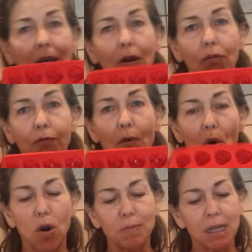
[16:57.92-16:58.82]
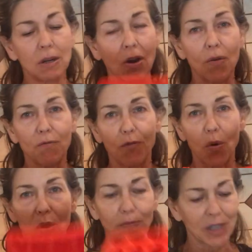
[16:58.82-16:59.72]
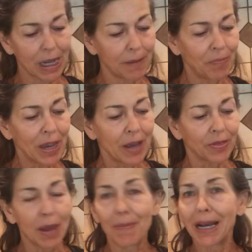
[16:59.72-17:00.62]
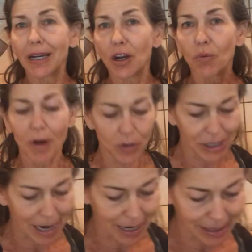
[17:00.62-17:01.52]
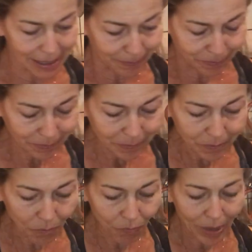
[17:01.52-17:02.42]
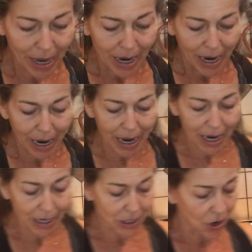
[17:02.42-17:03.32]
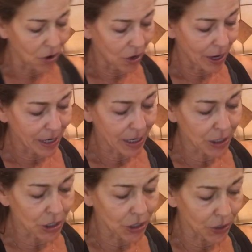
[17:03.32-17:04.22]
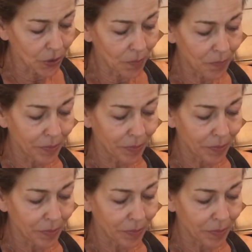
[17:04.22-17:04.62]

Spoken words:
little forms, silicone forms, that they make little rosettes. And all I need to do